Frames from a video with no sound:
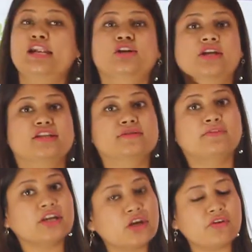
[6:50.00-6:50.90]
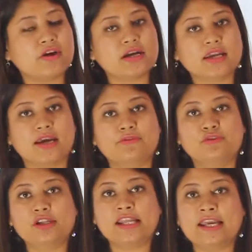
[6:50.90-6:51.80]
and look at this video very
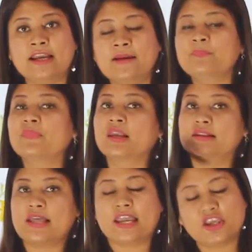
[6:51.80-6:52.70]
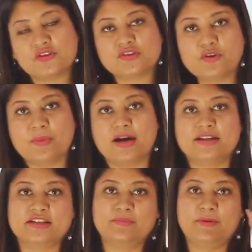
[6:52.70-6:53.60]
carefully. Thank you so
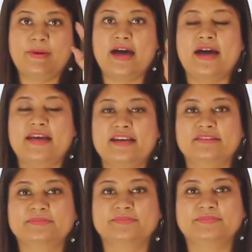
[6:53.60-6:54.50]
much. Bye-bye.